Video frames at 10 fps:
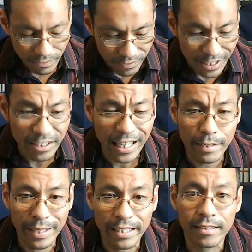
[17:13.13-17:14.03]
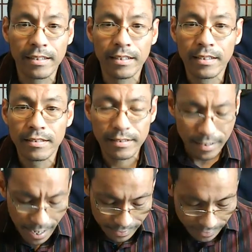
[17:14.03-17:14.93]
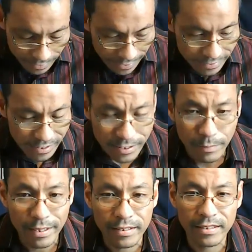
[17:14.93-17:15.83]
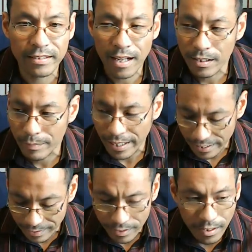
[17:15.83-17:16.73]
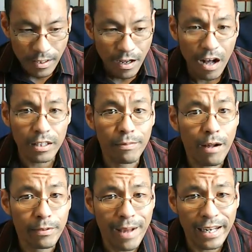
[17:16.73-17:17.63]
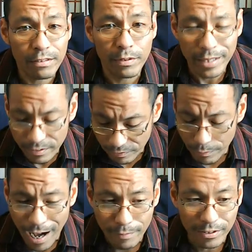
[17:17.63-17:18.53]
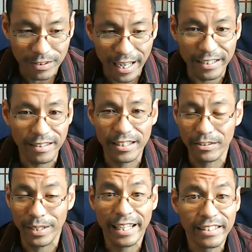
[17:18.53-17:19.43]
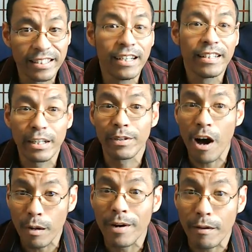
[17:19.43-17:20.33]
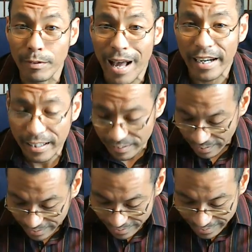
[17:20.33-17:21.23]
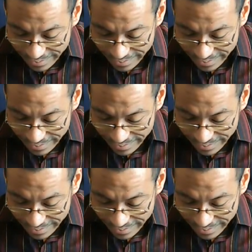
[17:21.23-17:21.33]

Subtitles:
reclaiming Delilah and Jezebel and Salome and all the problematic women of the Bible. And hint, they were all problematic. Like